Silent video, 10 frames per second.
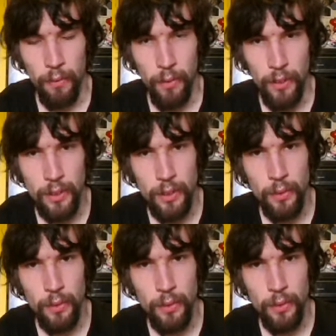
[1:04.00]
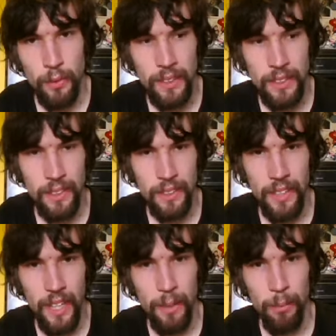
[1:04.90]
the first two films, this doesn't
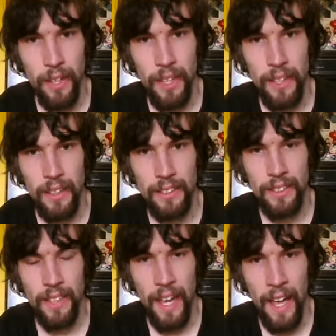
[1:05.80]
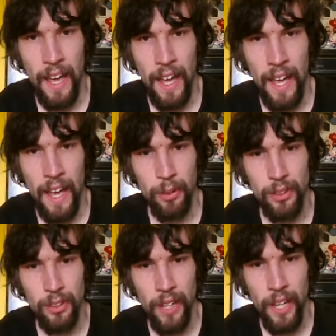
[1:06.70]
take place at Camp
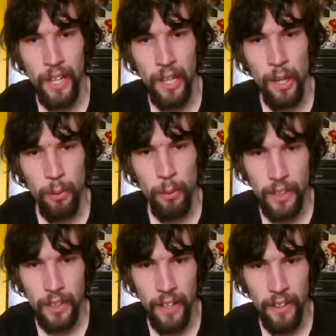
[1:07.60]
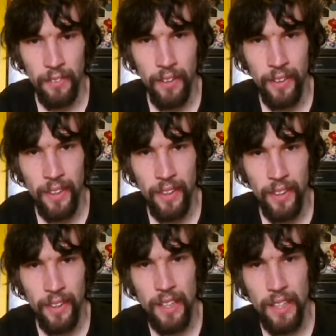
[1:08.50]
Crystal Lake, which I kind of like that
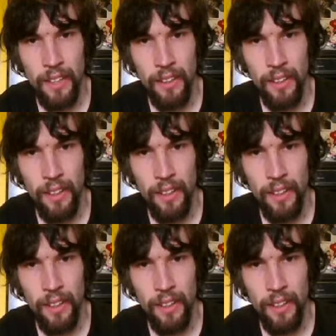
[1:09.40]
idea.